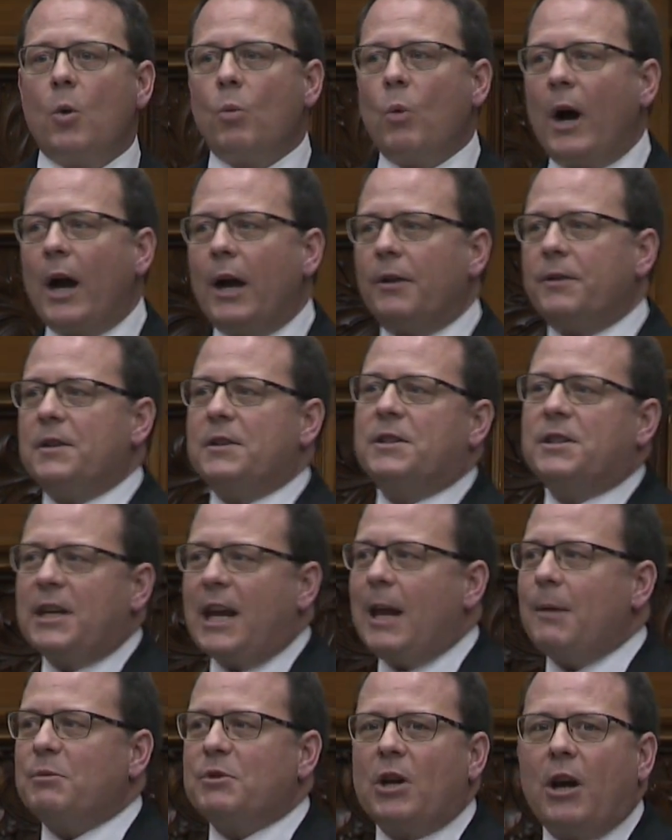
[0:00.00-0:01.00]
while at the
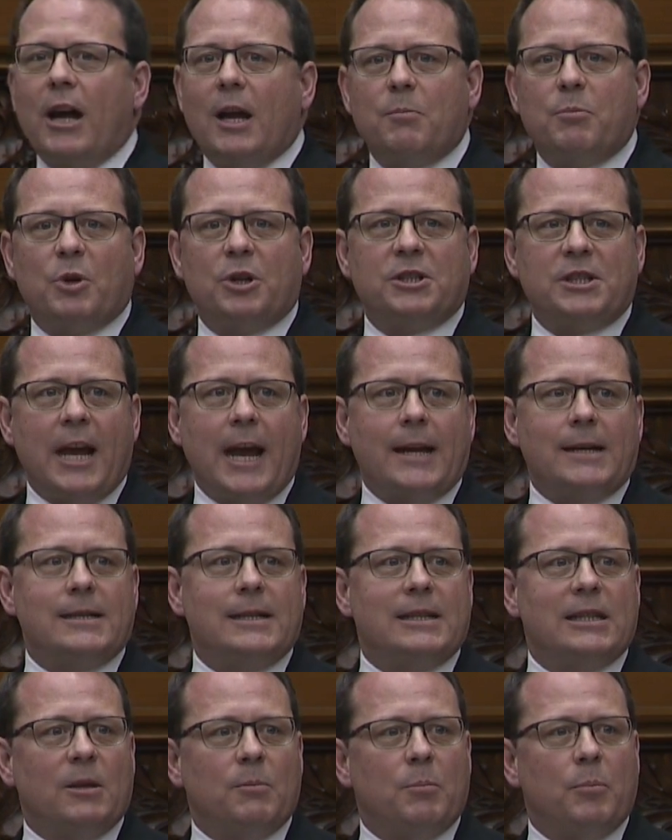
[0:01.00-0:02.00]
same time
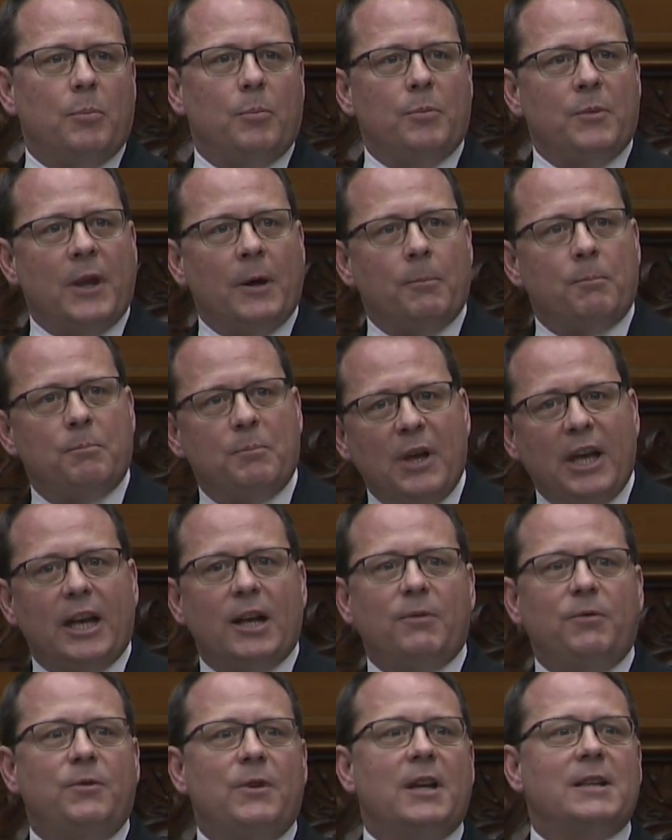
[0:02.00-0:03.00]
protecting the
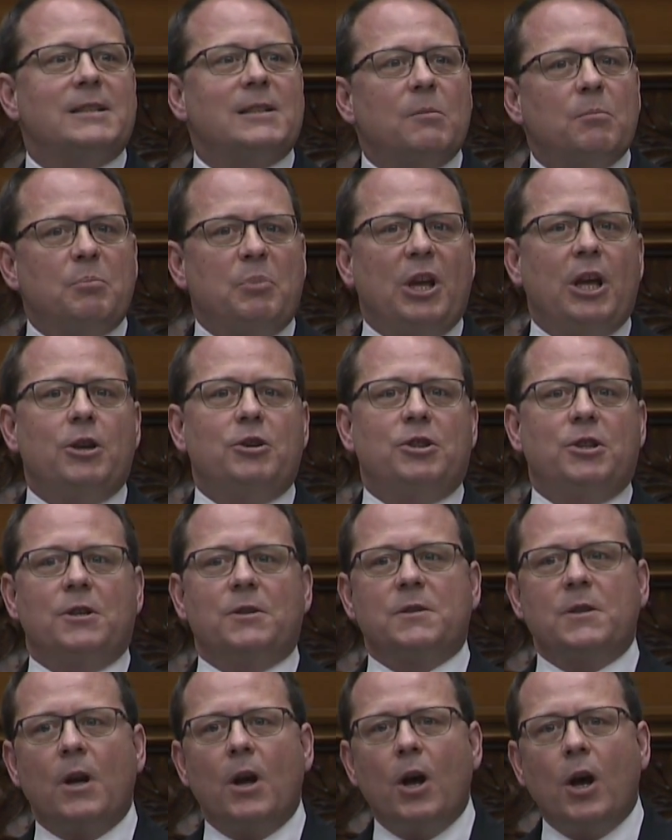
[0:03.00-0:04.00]
benefits and
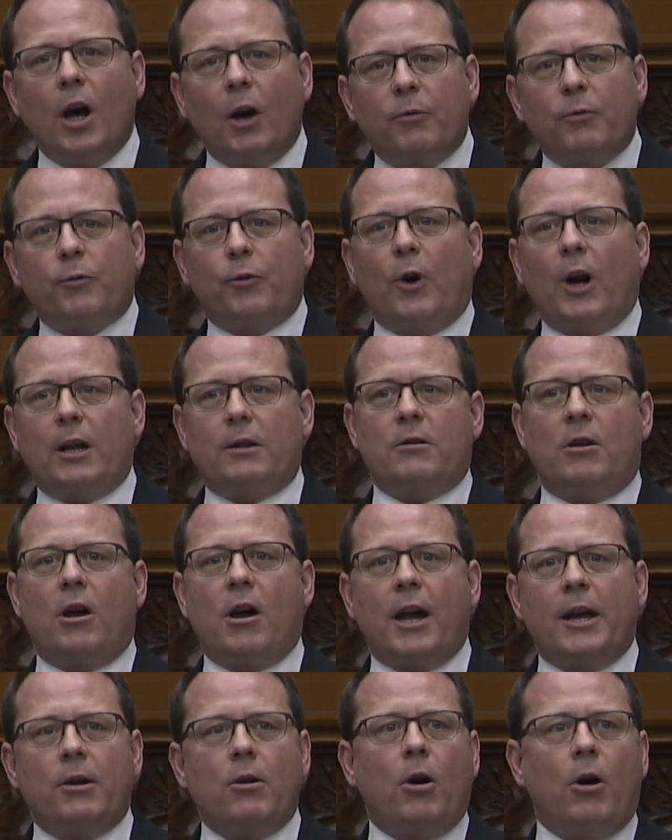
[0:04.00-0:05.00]
pensions of
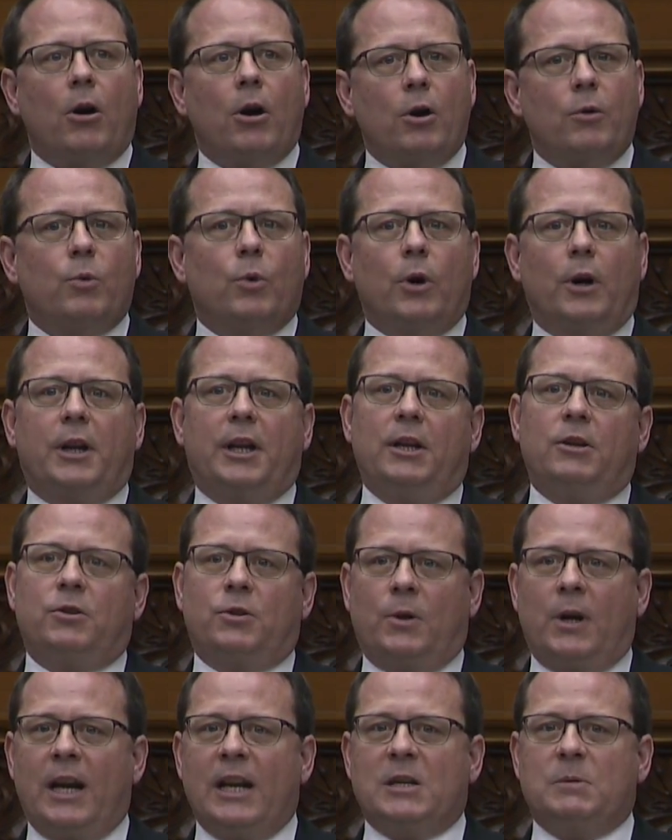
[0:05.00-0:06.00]
frontline, hardworking
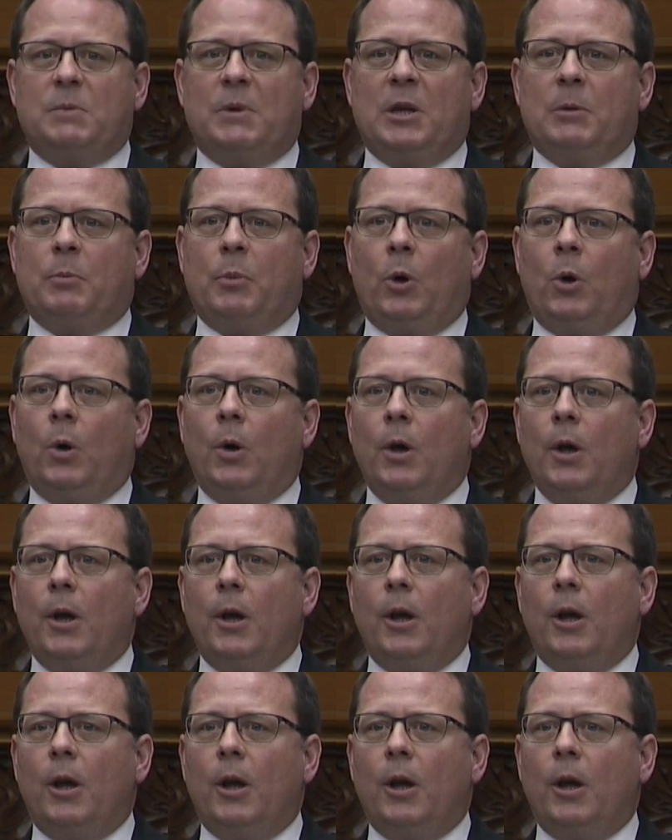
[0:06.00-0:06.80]
tradespeople.